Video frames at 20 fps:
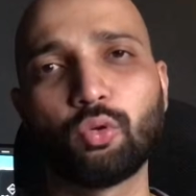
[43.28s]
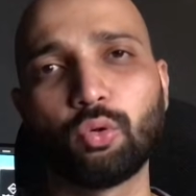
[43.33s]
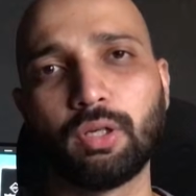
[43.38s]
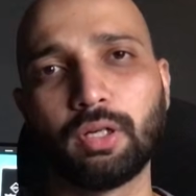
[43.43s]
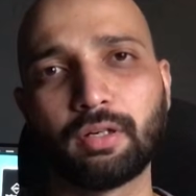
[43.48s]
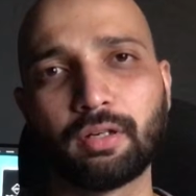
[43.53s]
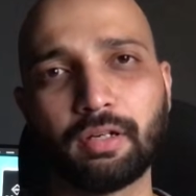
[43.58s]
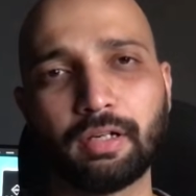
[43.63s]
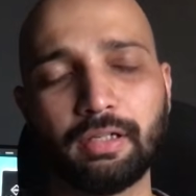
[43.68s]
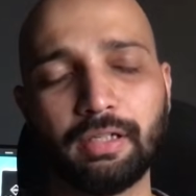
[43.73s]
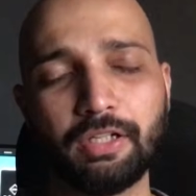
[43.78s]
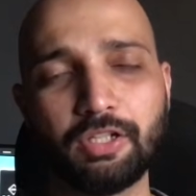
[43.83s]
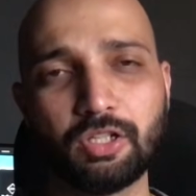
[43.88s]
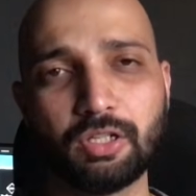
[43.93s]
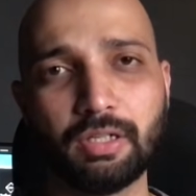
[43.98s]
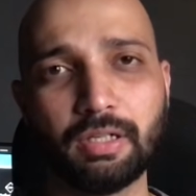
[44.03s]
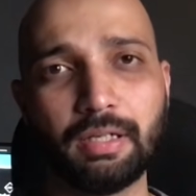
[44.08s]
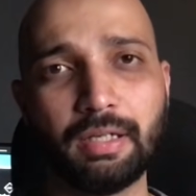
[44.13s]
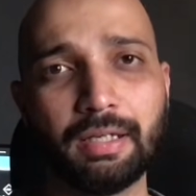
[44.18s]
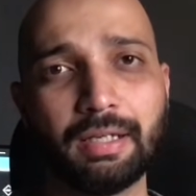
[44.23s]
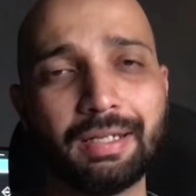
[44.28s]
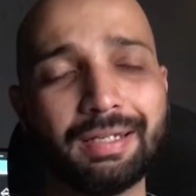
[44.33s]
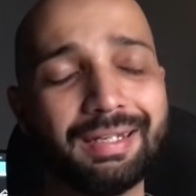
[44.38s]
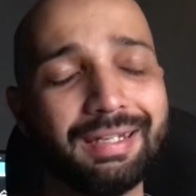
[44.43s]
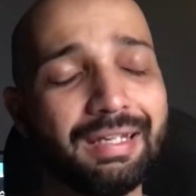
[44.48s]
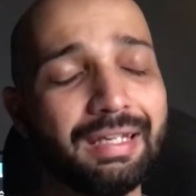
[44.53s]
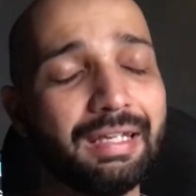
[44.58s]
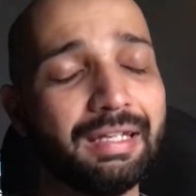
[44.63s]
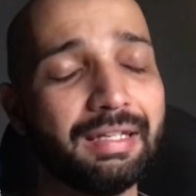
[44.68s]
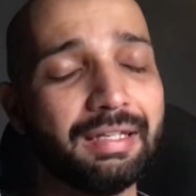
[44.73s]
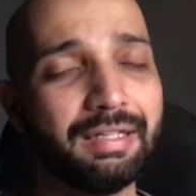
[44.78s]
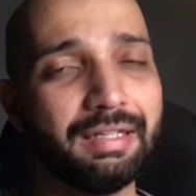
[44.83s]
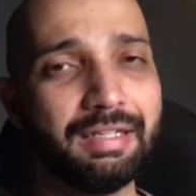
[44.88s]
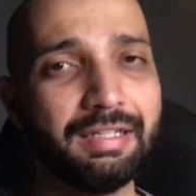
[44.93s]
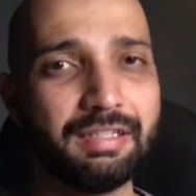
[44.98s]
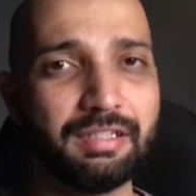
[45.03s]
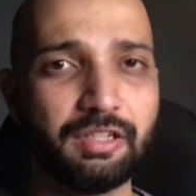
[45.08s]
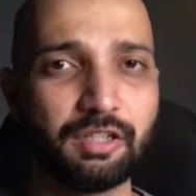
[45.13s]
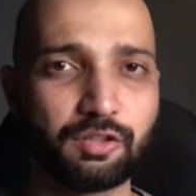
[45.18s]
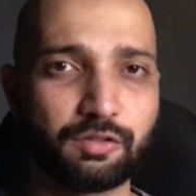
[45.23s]
to electrical engineering in
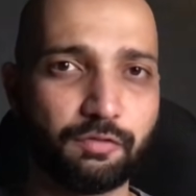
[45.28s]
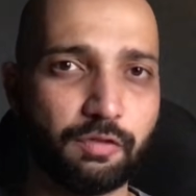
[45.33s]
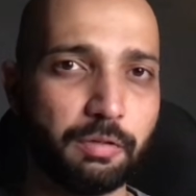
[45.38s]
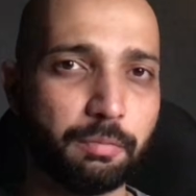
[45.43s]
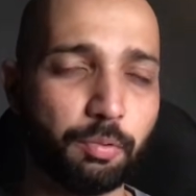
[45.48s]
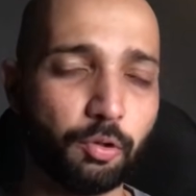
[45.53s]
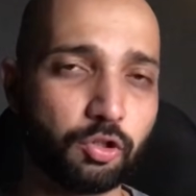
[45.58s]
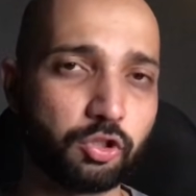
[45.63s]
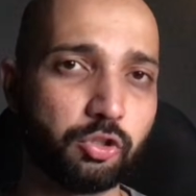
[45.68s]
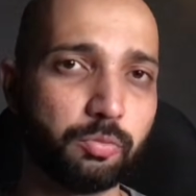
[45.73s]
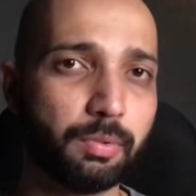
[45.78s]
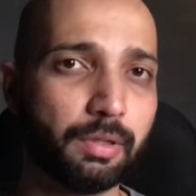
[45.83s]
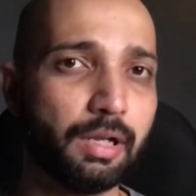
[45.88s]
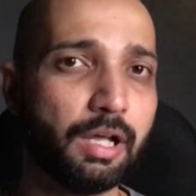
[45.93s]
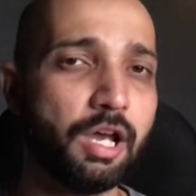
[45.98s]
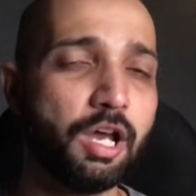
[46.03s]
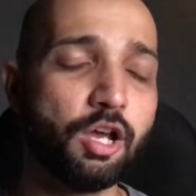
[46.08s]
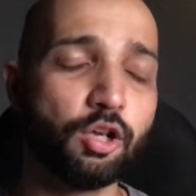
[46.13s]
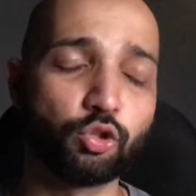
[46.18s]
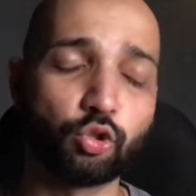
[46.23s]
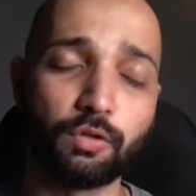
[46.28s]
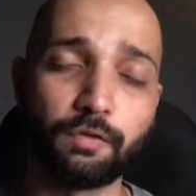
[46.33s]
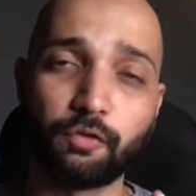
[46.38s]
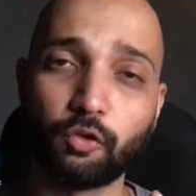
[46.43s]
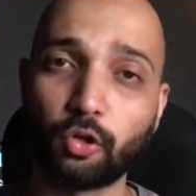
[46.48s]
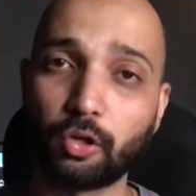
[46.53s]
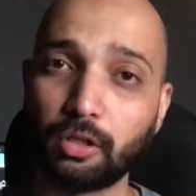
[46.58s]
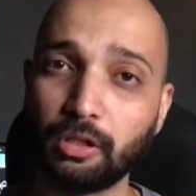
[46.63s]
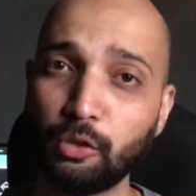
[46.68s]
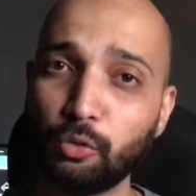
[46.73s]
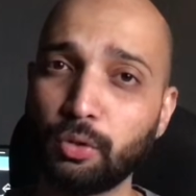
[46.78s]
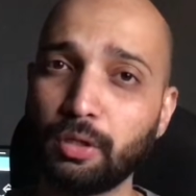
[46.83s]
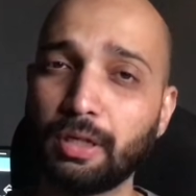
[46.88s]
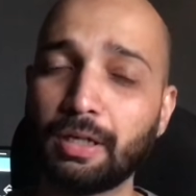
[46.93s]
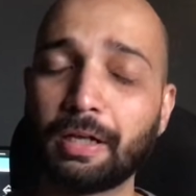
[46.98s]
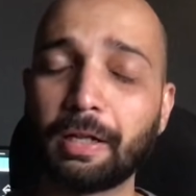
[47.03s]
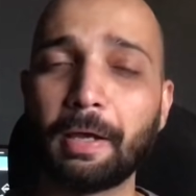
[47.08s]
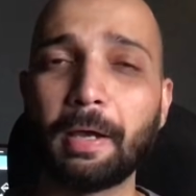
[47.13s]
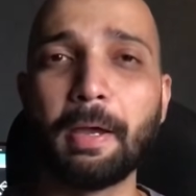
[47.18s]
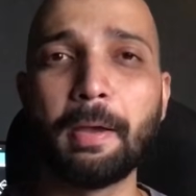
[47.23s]
easiest way possible. So if you are new
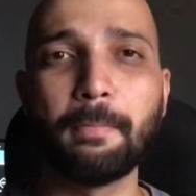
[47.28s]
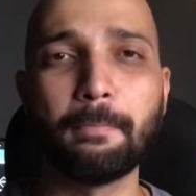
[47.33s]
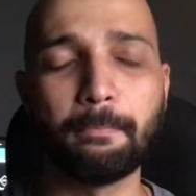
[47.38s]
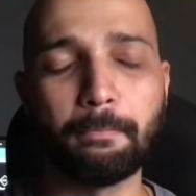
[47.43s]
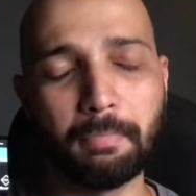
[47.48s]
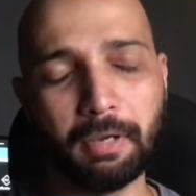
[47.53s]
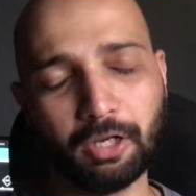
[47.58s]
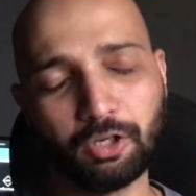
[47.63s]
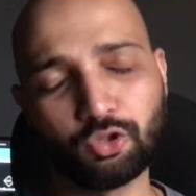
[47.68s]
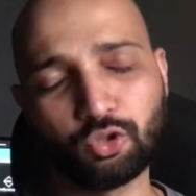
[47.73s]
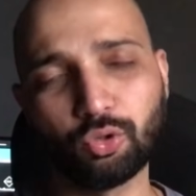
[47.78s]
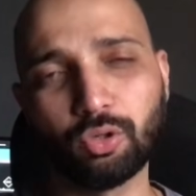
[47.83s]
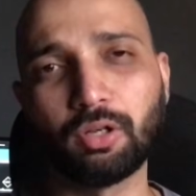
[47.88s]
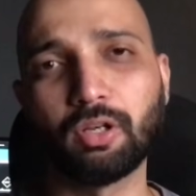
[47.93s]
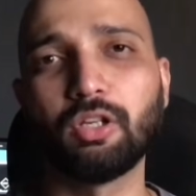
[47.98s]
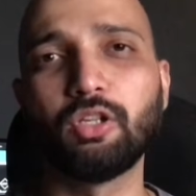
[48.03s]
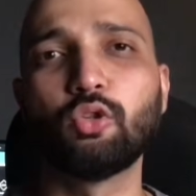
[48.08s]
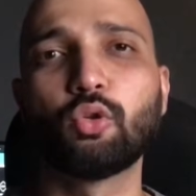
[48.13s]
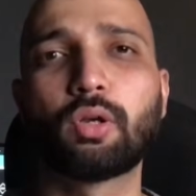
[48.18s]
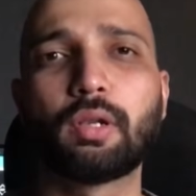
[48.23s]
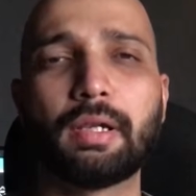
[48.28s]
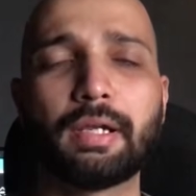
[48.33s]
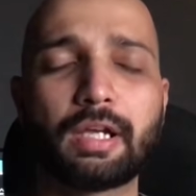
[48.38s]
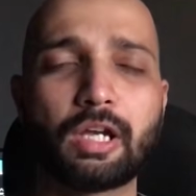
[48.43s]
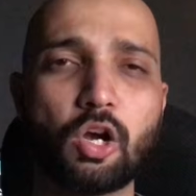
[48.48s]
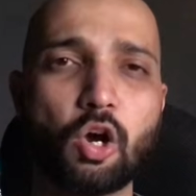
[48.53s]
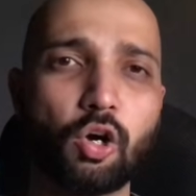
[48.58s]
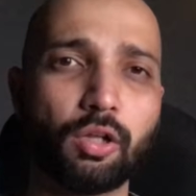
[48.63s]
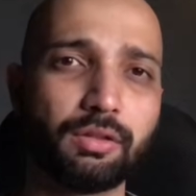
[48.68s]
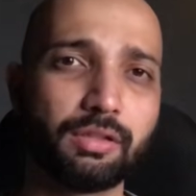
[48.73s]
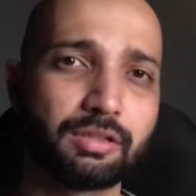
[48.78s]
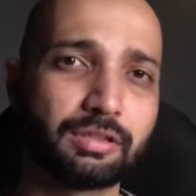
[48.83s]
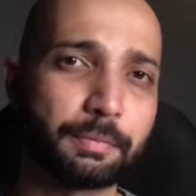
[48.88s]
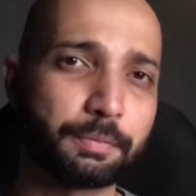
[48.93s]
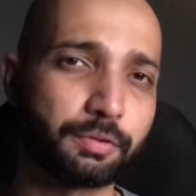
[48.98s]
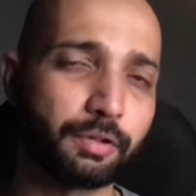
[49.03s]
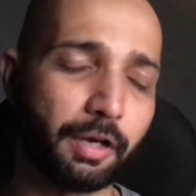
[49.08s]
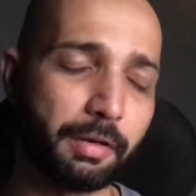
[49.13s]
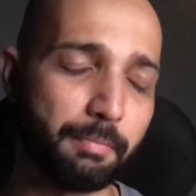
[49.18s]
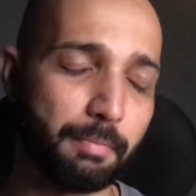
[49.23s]
here, make sure you click on the
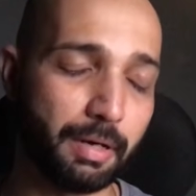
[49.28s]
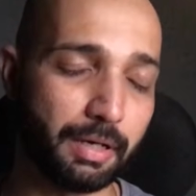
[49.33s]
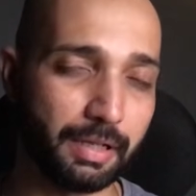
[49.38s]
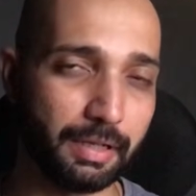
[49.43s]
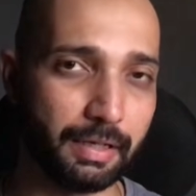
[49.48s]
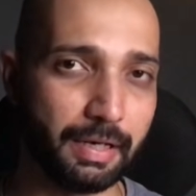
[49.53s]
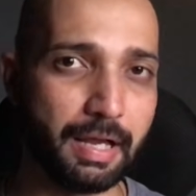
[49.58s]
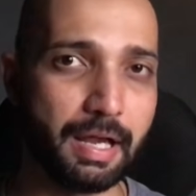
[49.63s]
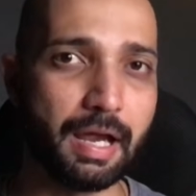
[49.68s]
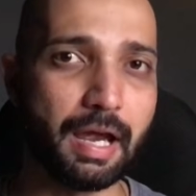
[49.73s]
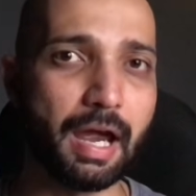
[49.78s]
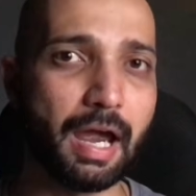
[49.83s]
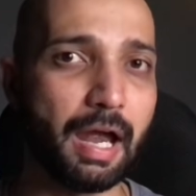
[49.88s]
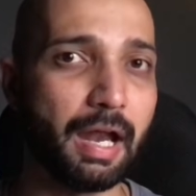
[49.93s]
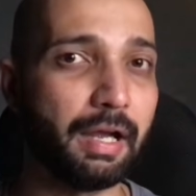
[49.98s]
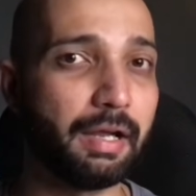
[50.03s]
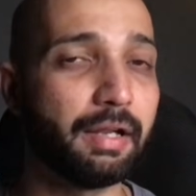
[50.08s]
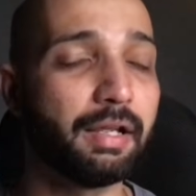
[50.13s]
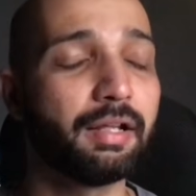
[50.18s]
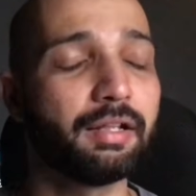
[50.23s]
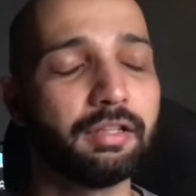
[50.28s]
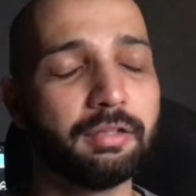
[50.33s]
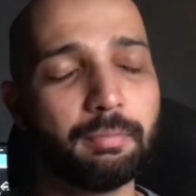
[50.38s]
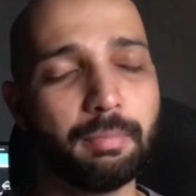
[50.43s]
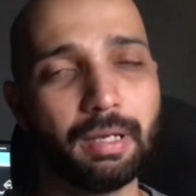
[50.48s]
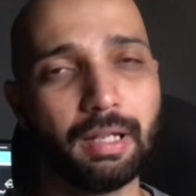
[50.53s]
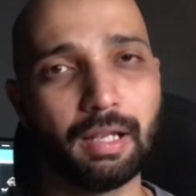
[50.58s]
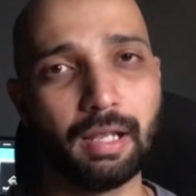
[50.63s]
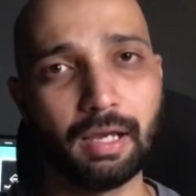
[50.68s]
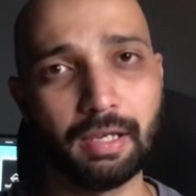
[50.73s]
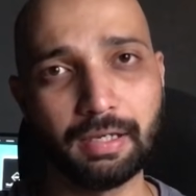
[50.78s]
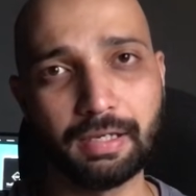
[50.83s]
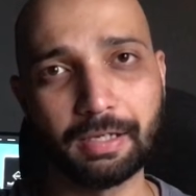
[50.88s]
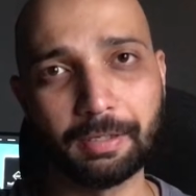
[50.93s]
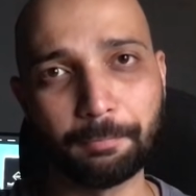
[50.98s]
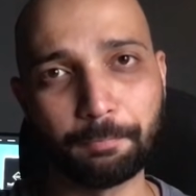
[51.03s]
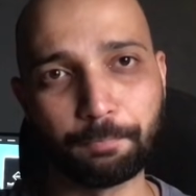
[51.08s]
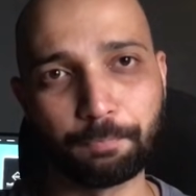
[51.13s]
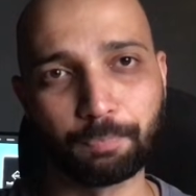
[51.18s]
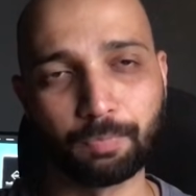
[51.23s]
subscribe button and the bell
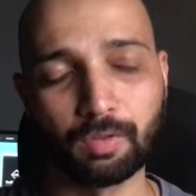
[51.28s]
icon.